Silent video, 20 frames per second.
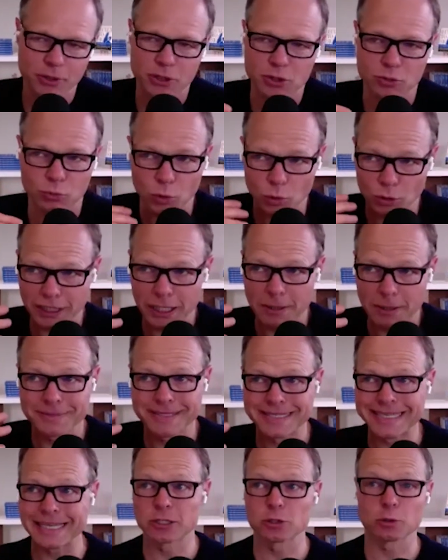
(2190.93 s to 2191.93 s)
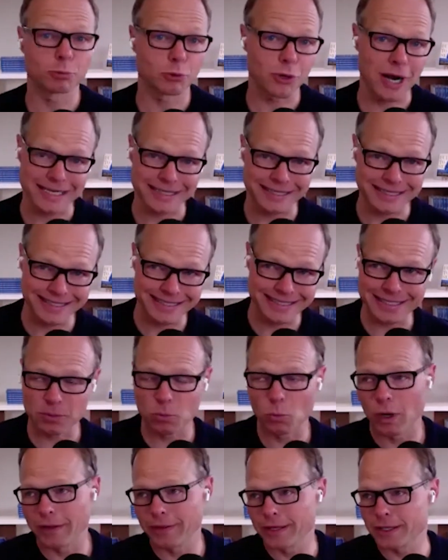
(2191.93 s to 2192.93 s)
that's rolling up dental
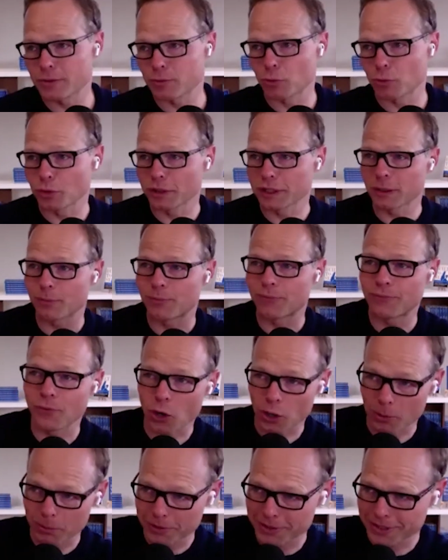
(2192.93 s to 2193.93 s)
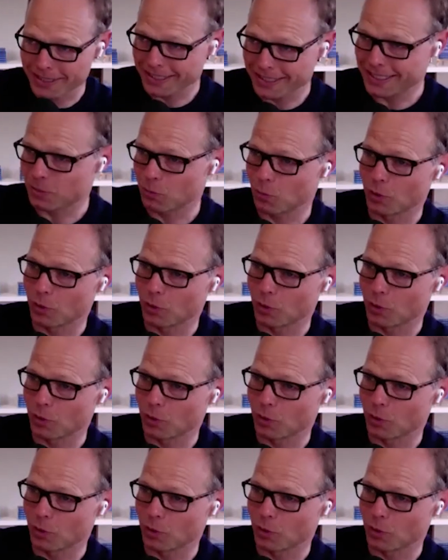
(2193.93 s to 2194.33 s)
practices, one that's rolling up pharmacies,